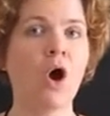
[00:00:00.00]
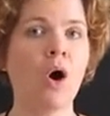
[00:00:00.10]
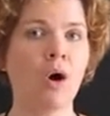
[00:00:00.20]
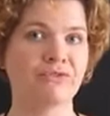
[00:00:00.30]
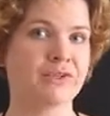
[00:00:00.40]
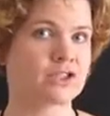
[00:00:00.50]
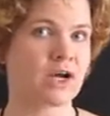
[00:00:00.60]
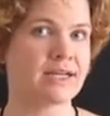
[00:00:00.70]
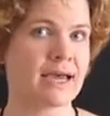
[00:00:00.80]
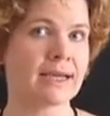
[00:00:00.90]
of the
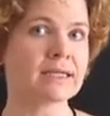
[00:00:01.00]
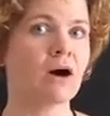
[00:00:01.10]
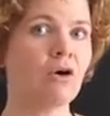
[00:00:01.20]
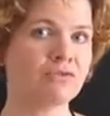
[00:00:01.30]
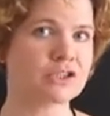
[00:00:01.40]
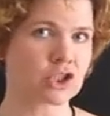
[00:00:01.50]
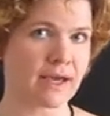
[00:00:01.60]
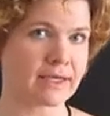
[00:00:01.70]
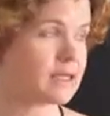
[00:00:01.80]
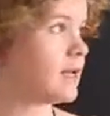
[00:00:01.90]
Tridacna, of the giant